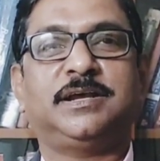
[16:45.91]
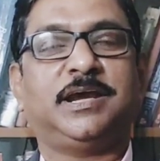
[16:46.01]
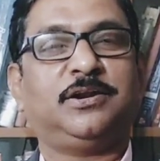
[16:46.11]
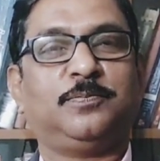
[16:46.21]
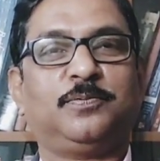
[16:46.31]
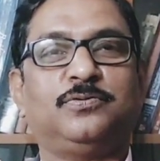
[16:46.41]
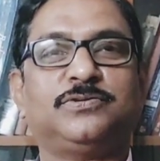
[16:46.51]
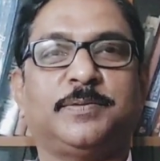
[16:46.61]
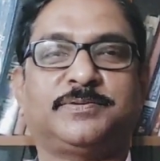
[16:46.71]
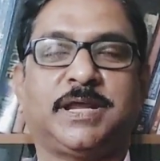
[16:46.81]
and of
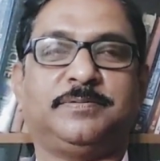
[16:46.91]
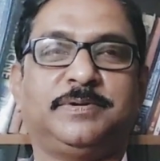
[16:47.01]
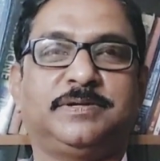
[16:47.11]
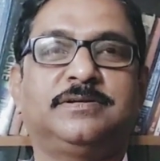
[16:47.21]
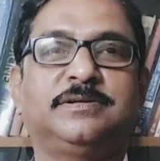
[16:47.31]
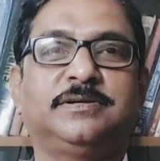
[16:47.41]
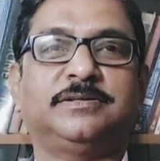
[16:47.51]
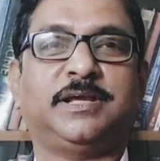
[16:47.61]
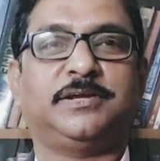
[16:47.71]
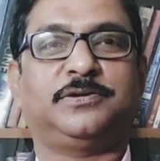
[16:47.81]
course subscribe it. Thank